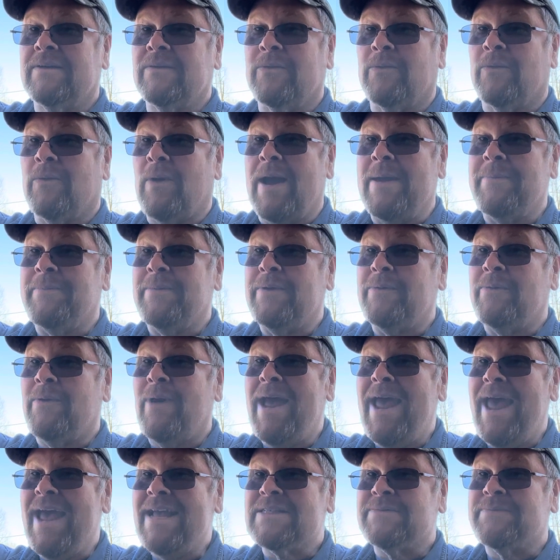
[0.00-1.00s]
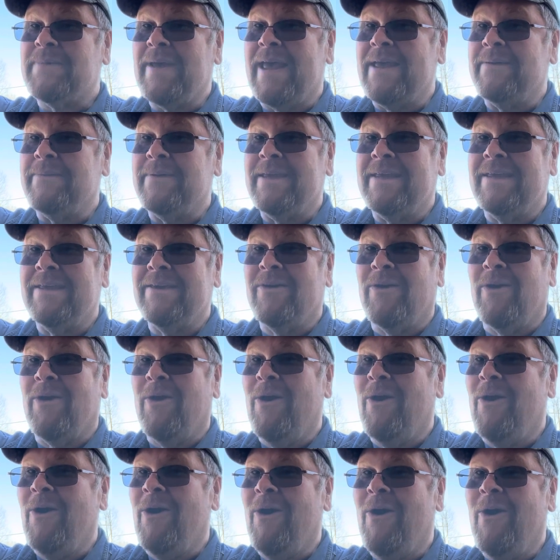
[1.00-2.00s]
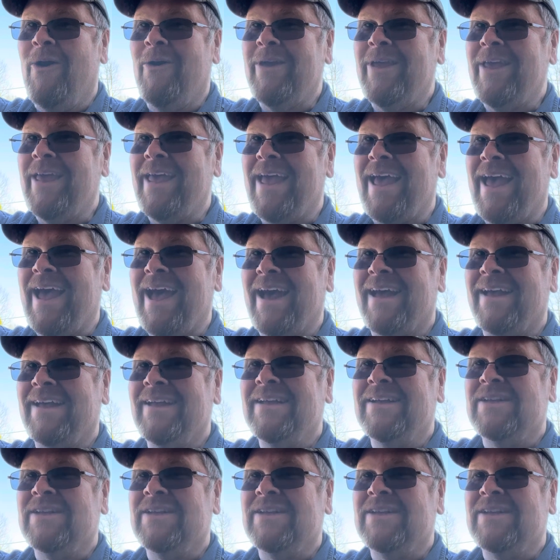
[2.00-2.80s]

wipe and wax, baby. Oh, yeah.